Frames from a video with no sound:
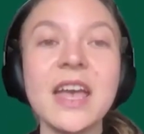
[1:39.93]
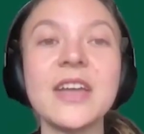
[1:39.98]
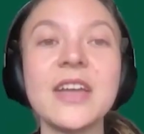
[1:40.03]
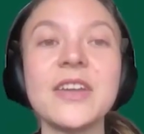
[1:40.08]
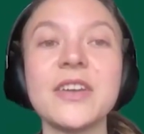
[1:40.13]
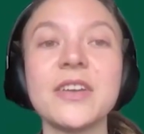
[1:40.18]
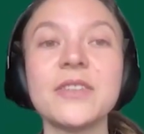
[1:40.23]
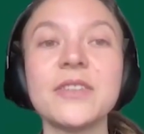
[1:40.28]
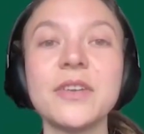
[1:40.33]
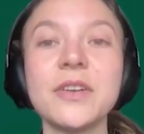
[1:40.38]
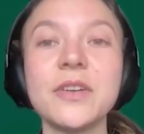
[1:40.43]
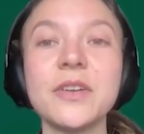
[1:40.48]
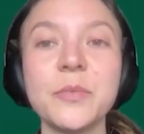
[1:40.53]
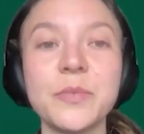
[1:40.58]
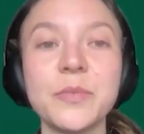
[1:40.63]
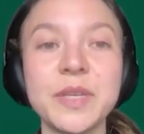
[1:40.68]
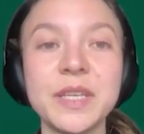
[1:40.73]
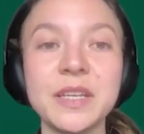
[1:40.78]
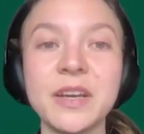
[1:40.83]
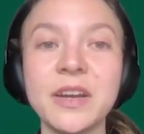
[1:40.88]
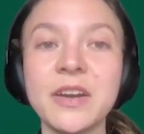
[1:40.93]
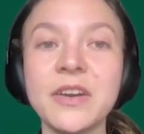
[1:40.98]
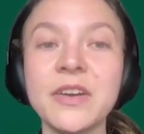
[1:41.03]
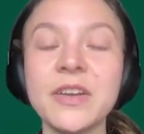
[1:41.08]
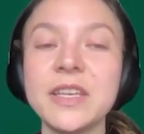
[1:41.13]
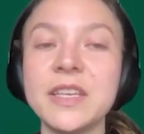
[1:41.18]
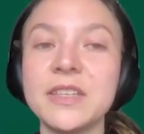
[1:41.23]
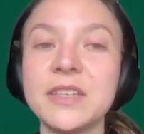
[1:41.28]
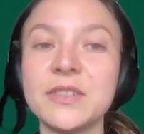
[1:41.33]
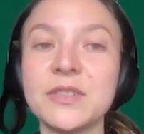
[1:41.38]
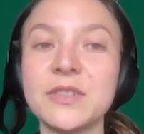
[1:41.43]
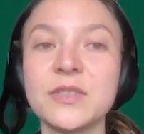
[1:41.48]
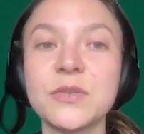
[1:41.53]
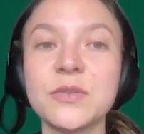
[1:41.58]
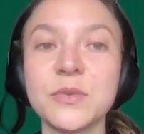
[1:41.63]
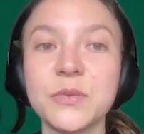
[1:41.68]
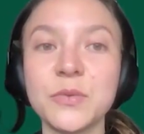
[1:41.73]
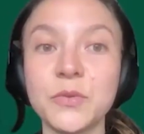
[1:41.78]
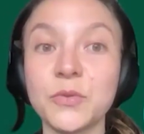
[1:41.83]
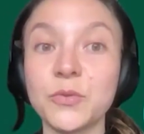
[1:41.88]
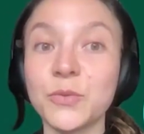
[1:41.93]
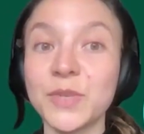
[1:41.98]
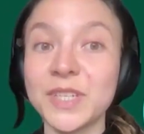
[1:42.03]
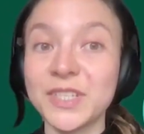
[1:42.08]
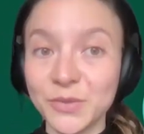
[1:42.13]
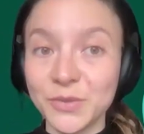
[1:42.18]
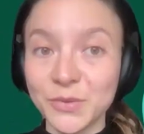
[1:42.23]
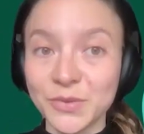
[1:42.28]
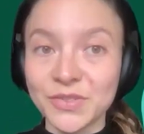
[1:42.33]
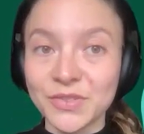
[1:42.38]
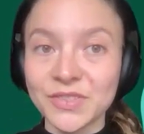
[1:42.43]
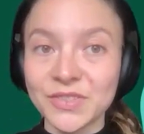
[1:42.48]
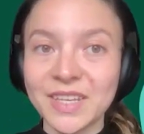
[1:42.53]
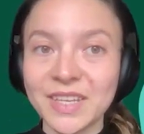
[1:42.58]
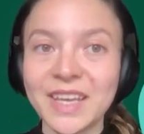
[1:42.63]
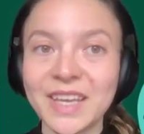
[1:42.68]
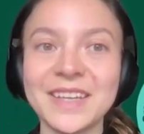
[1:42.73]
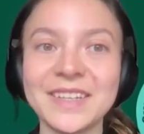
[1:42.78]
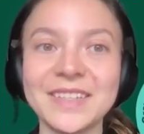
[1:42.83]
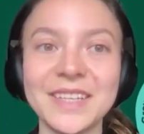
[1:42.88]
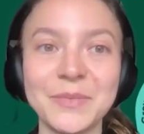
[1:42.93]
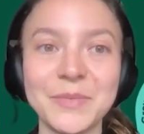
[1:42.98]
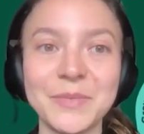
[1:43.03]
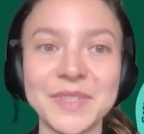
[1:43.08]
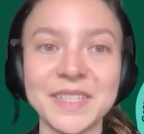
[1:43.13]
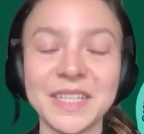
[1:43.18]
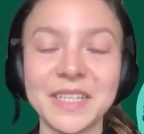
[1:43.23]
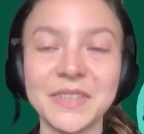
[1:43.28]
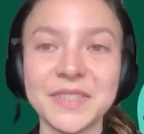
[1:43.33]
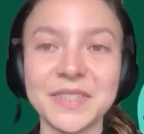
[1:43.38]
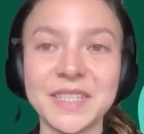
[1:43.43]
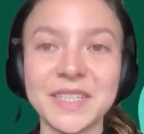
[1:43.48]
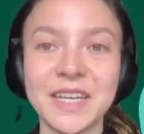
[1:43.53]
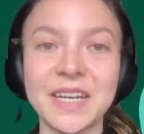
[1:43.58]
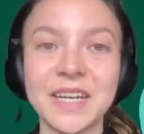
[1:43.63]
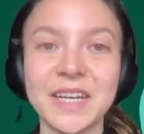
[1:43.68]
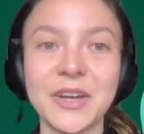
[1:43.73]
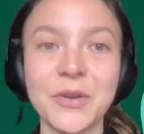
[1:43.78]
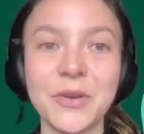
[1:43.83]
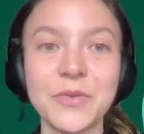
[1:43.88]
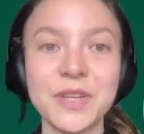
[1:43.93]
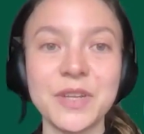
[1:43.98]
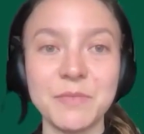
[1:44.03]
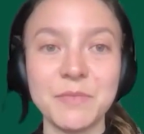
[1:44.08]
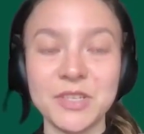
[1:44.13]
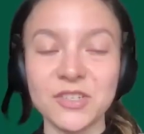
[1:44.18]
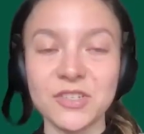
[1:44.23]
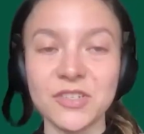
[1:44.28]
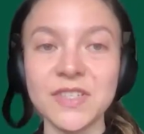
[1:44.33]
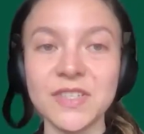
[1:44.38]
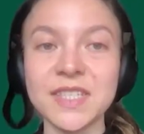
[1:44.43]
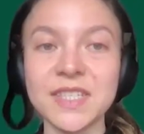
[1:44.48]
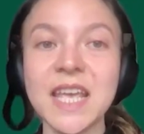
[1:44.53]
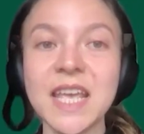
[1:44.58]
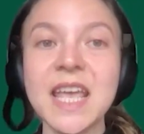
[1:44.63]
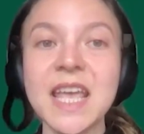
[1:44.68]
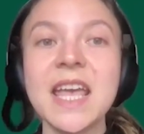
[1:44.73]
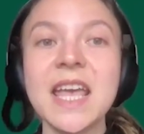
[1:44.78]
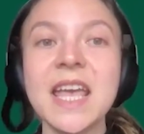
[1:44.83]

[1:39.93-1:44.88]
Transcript: Another pillar is to reduce themselves their own emissions.